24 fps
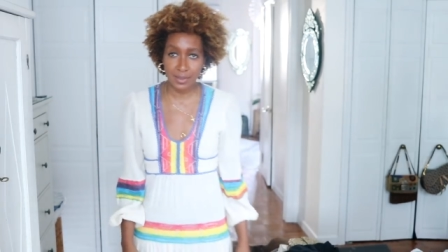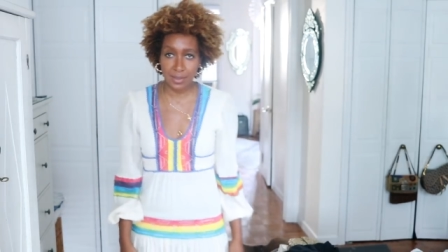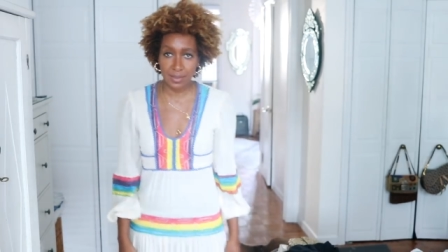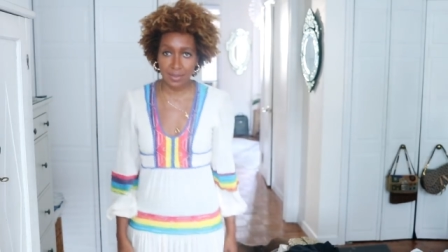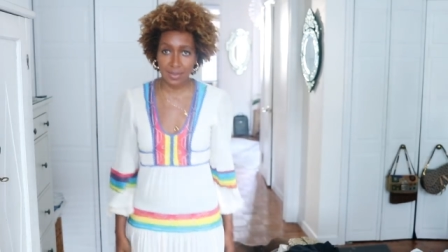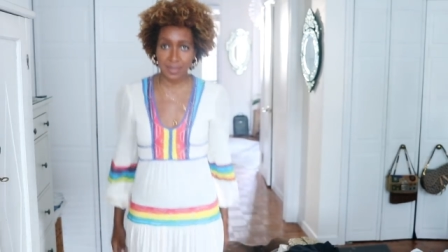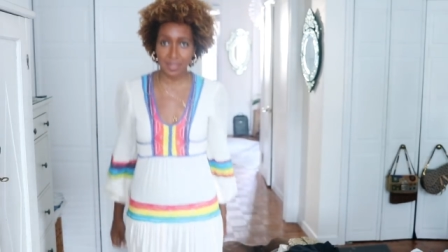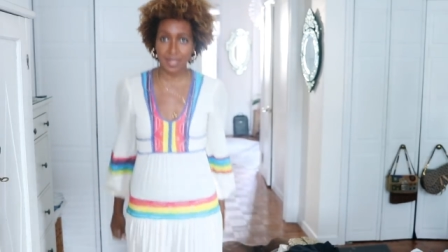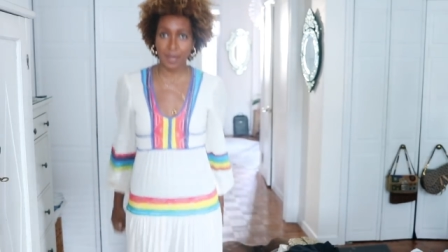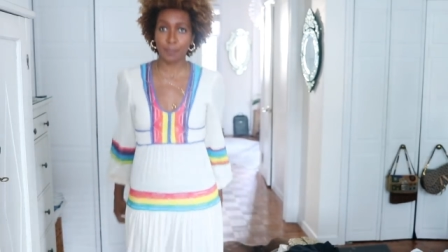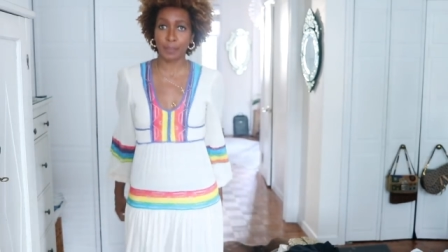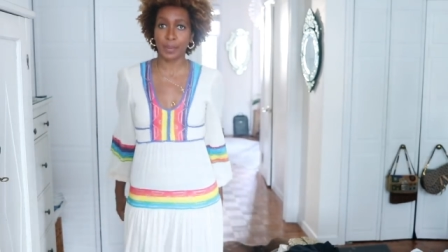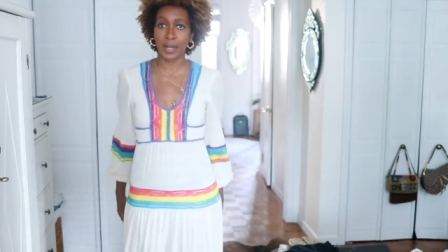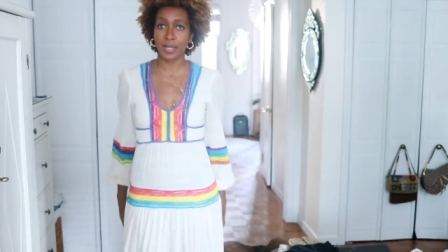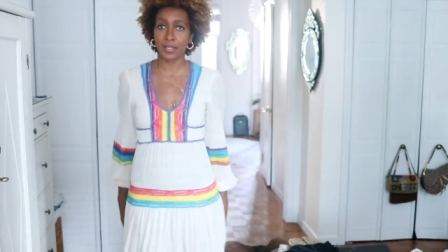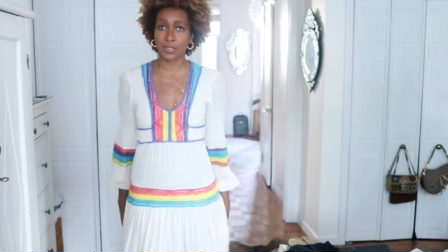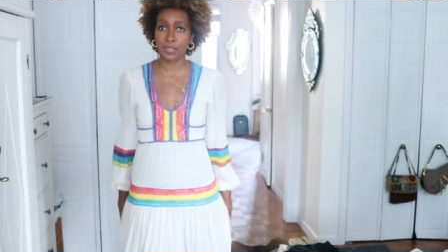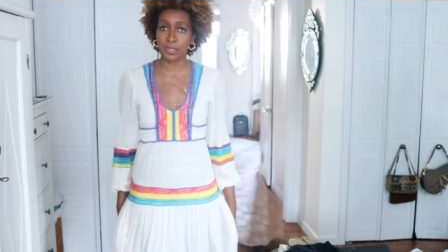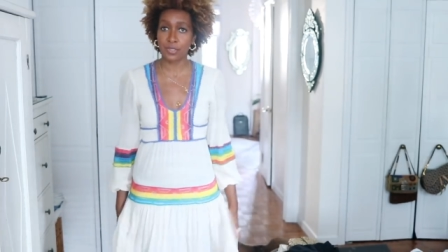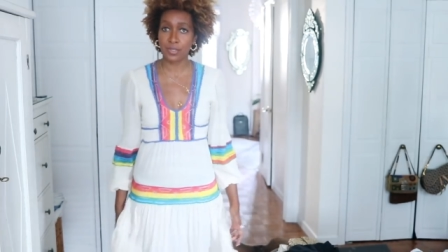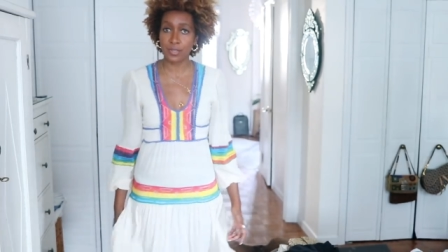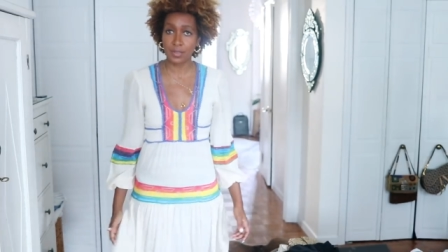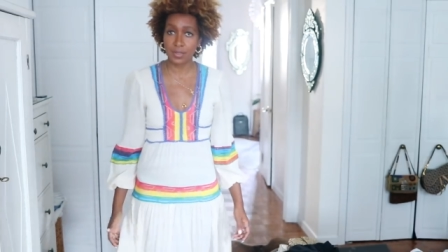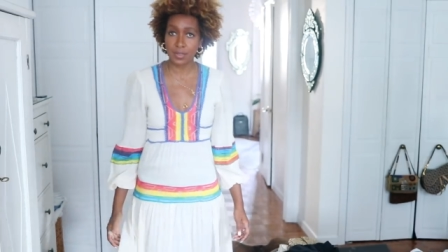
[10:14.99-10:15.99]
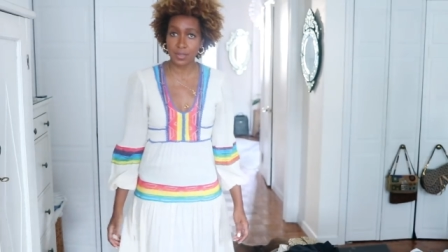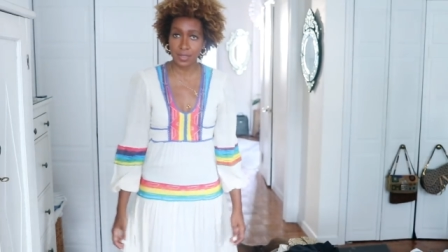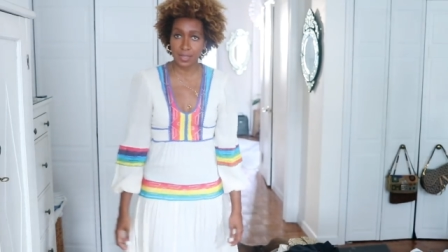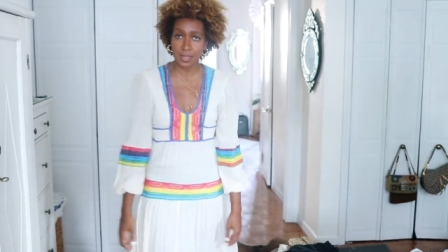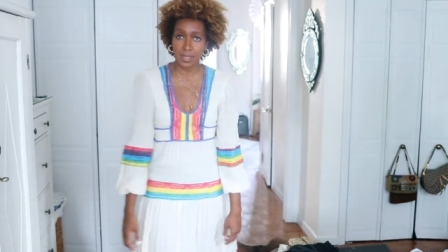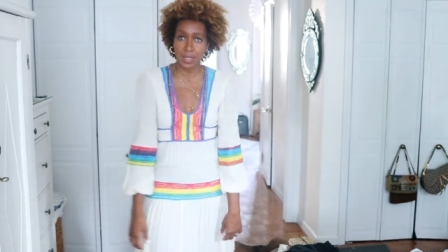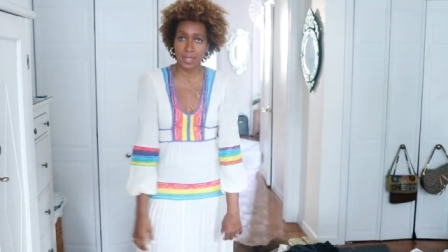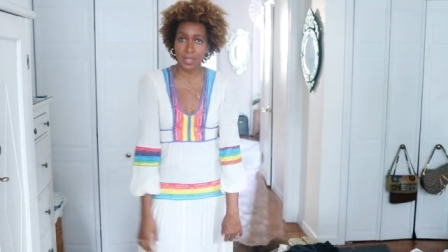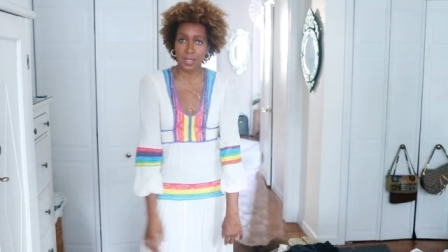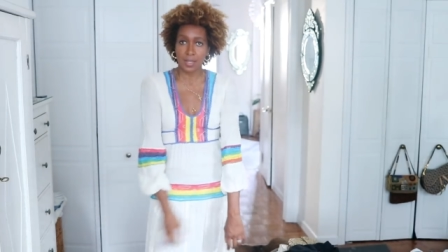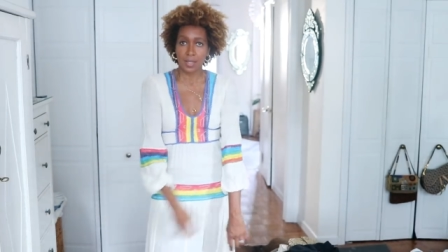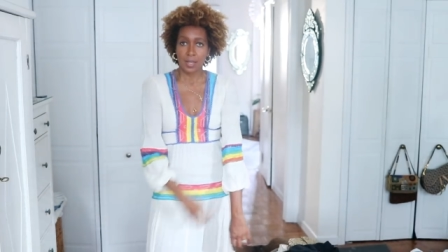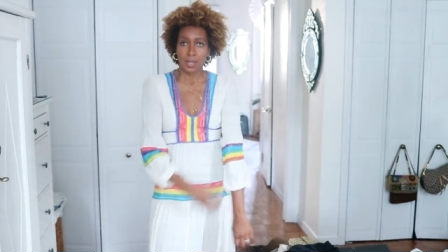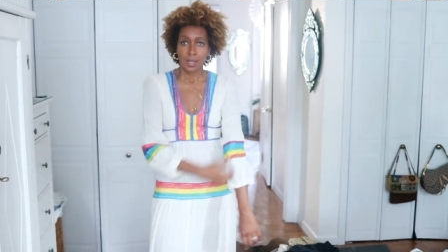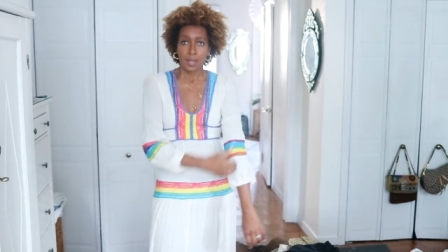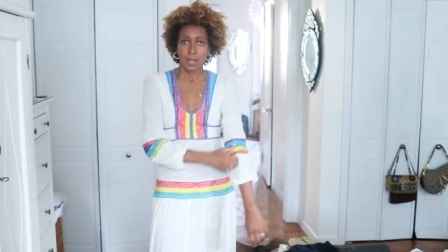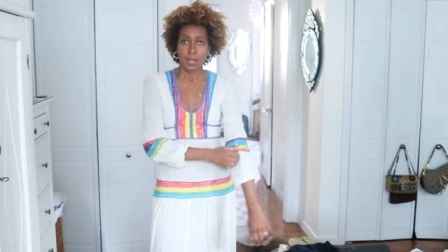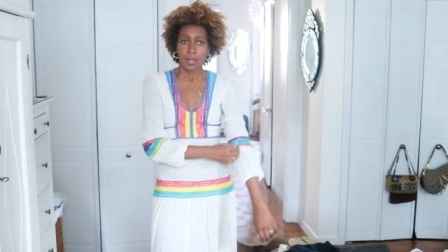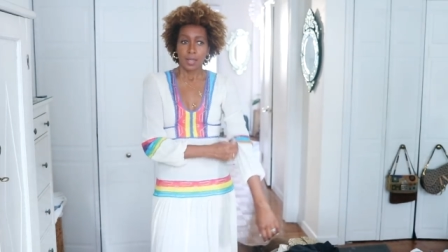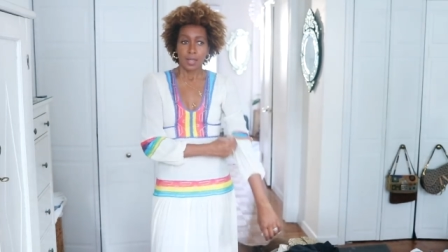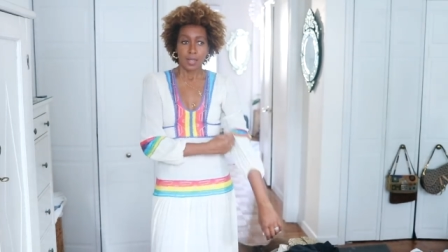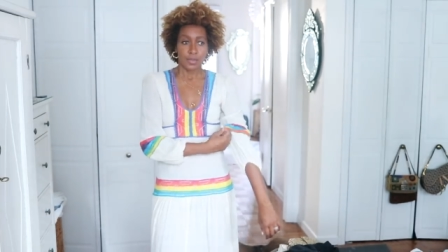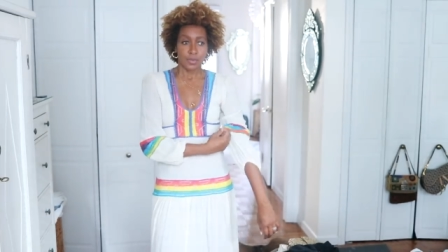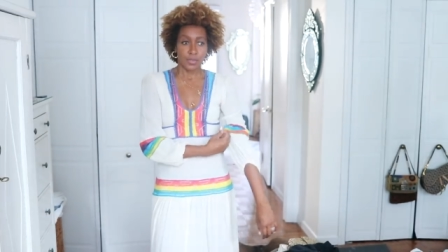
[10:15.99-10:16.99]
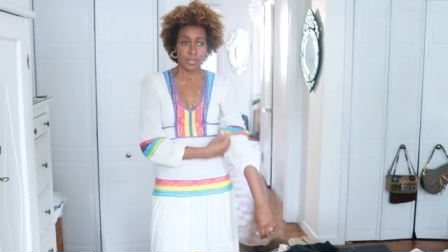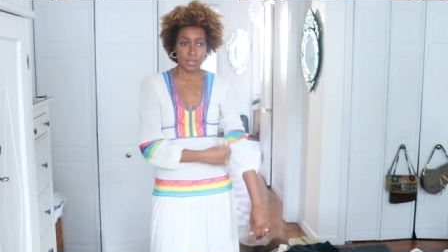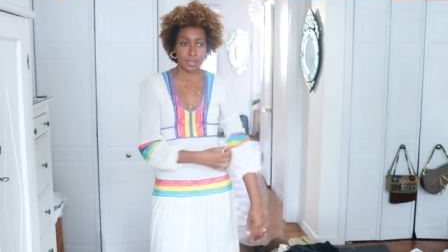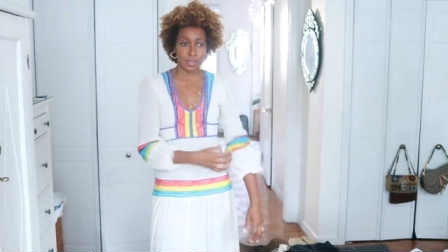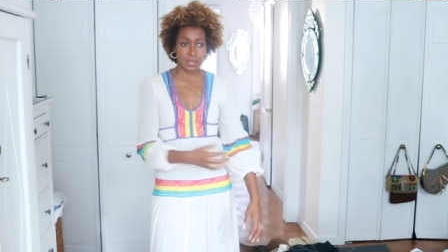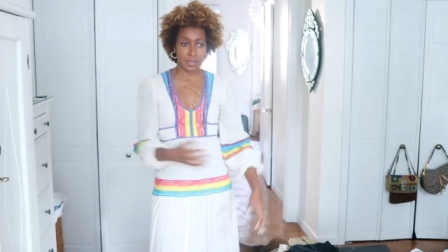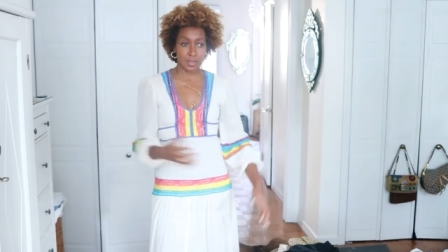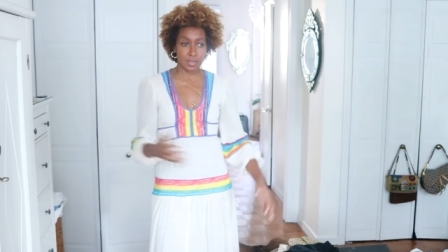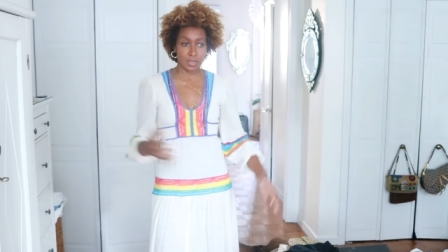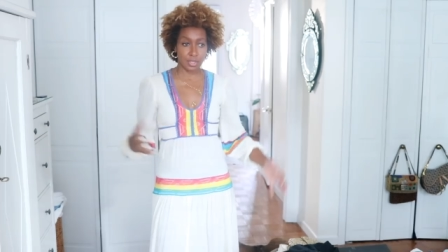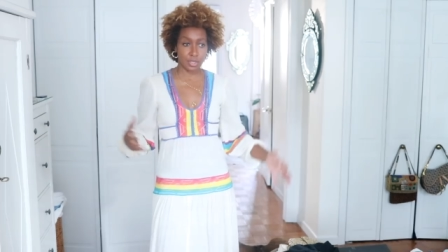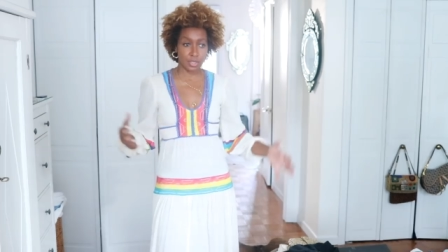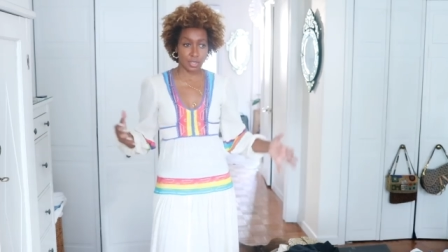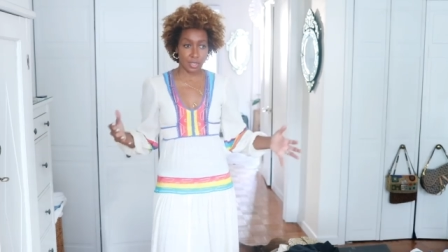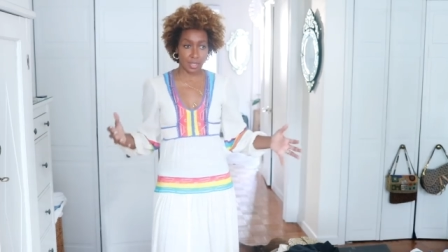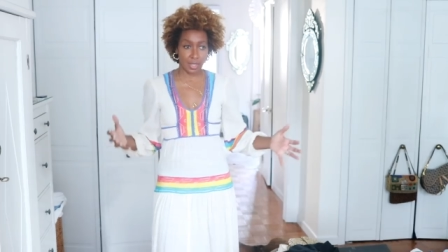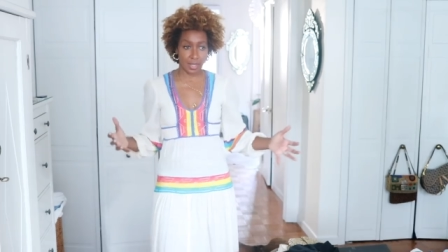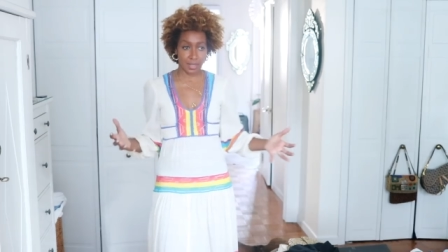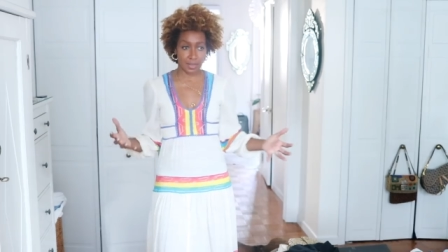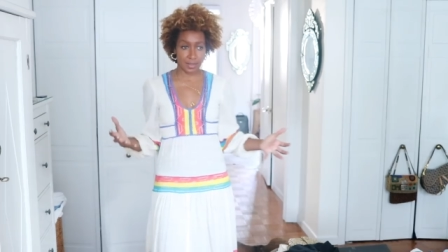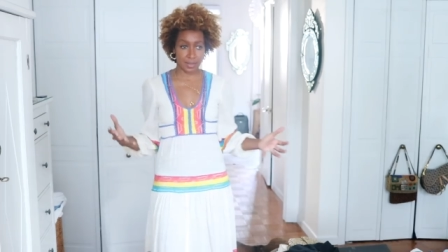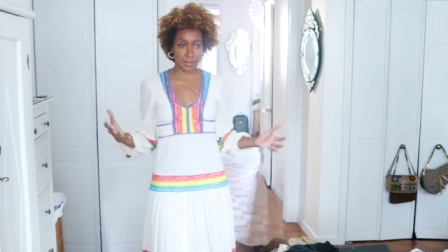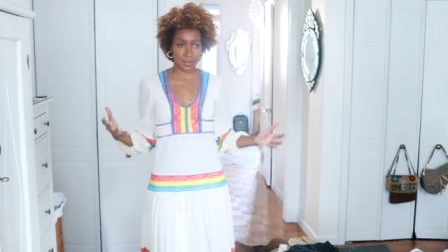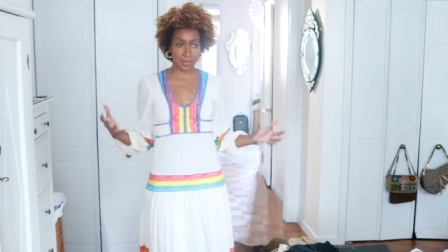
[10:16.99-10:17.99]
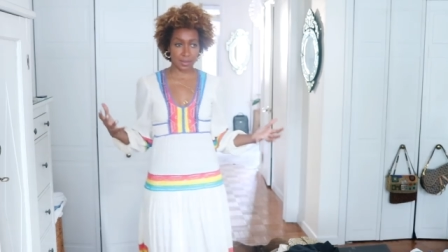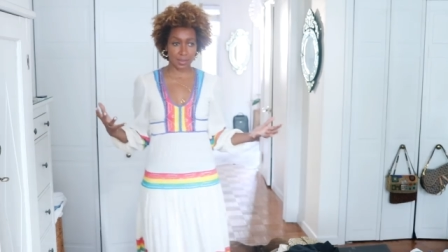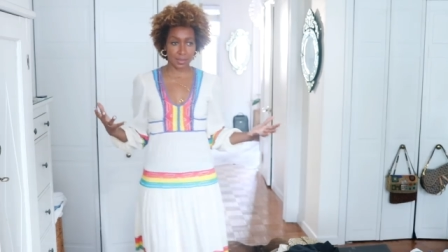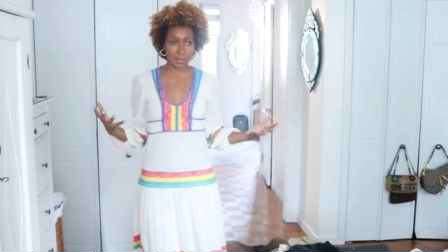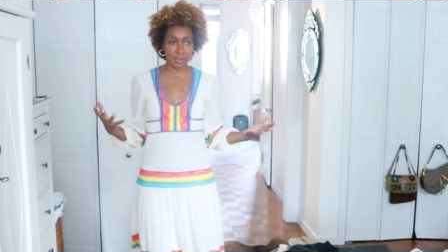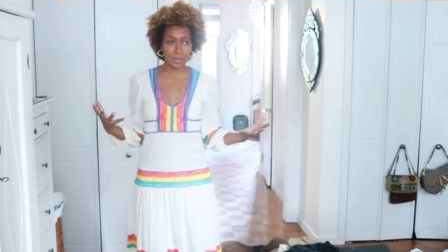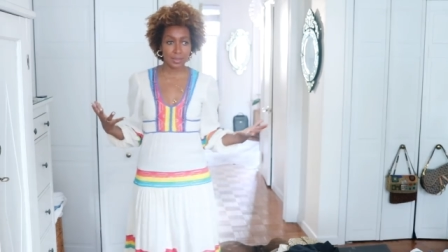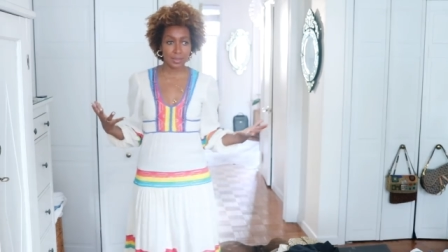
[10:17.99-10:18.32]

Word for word: I'll step back so you can see it. This is just,